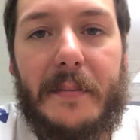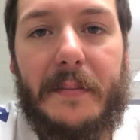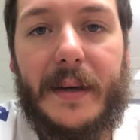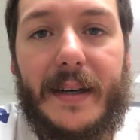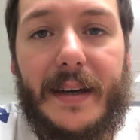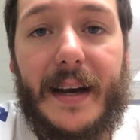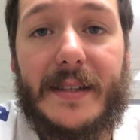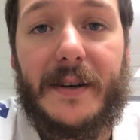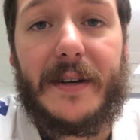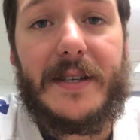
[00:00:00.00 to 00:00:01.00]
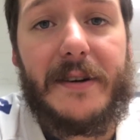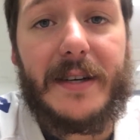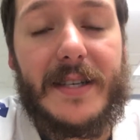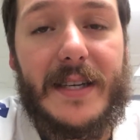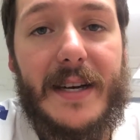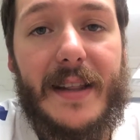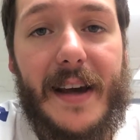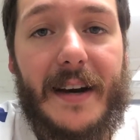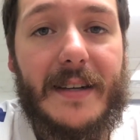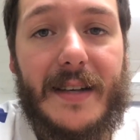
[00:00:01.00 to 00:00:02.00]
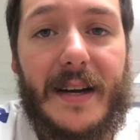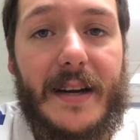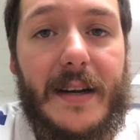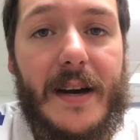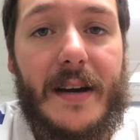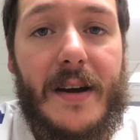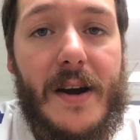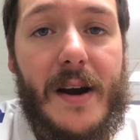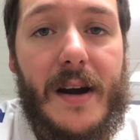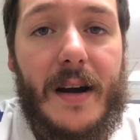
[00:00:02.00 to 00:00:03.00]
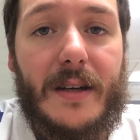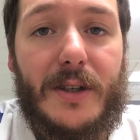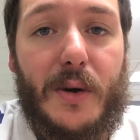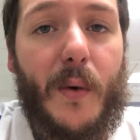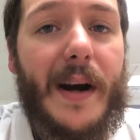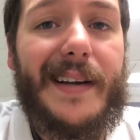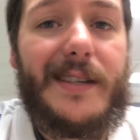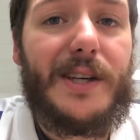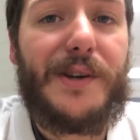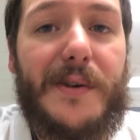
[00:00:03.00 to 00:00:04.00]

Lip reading: But yeah, so as you can see, that is a 22